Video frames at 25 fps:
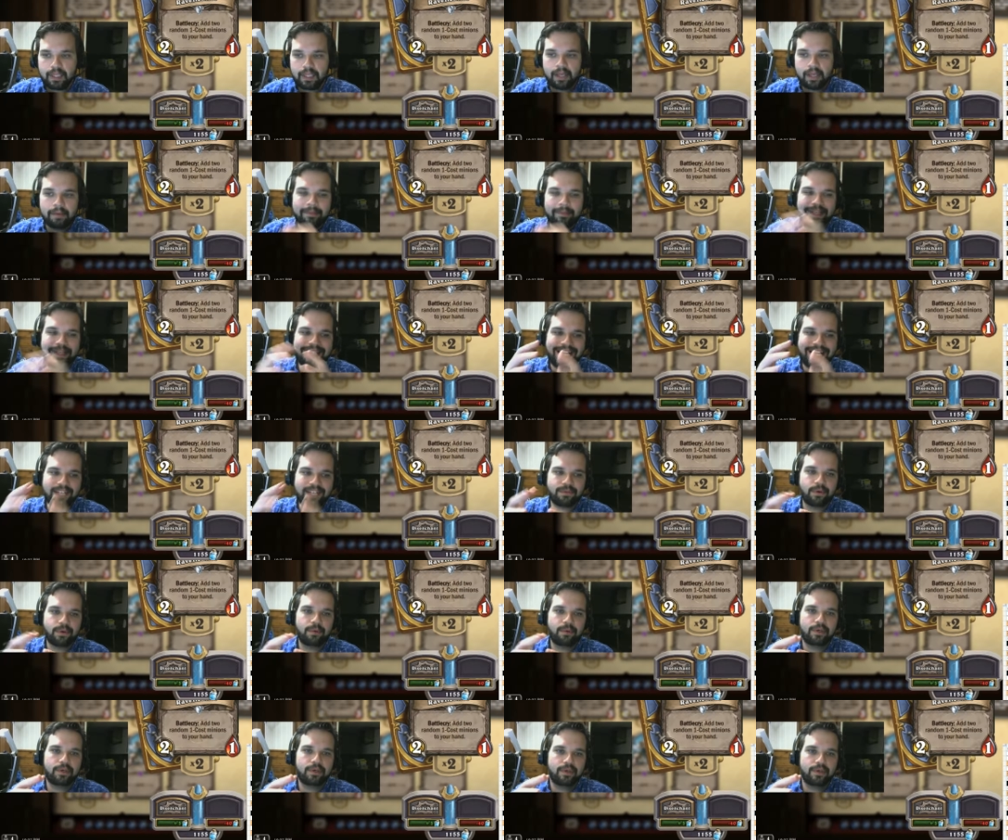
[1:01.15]
But that's what
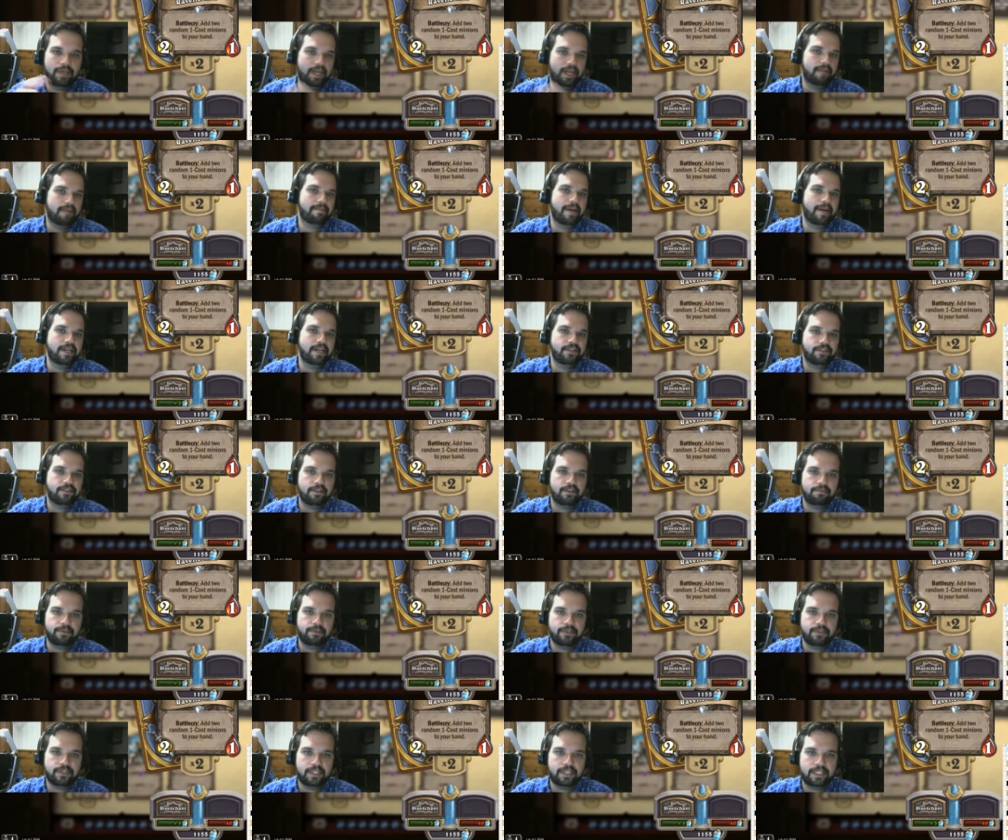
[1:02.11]
we're doing on my stream
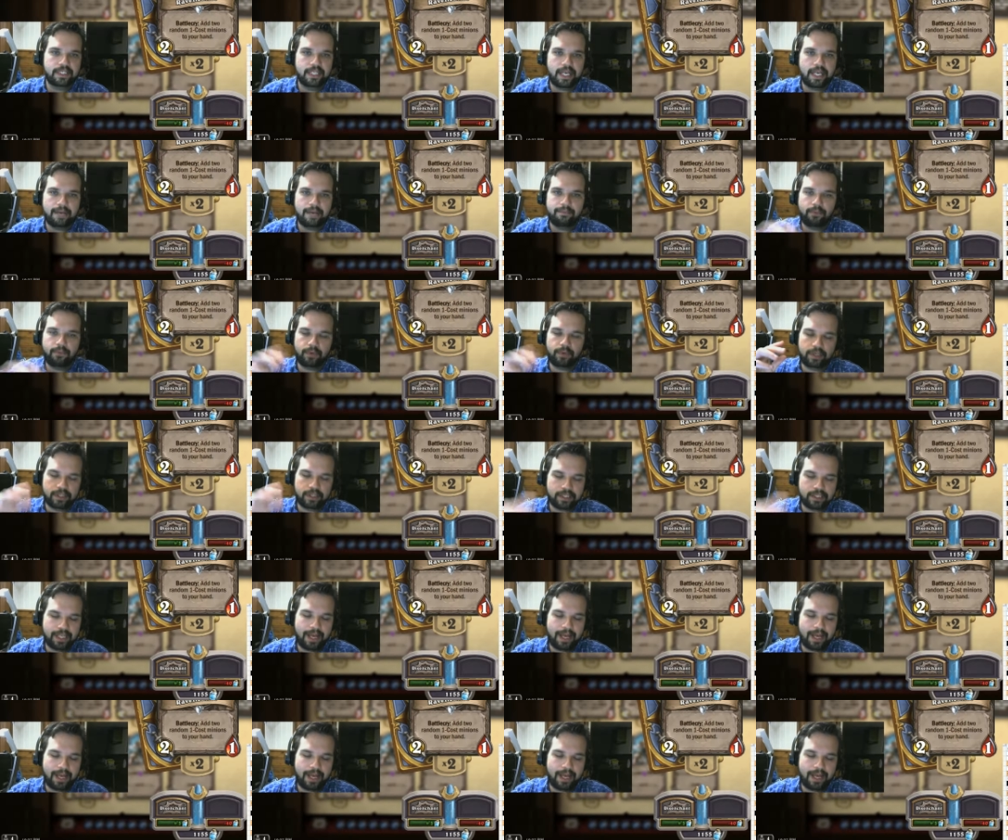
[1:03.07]
most of the time. When you stop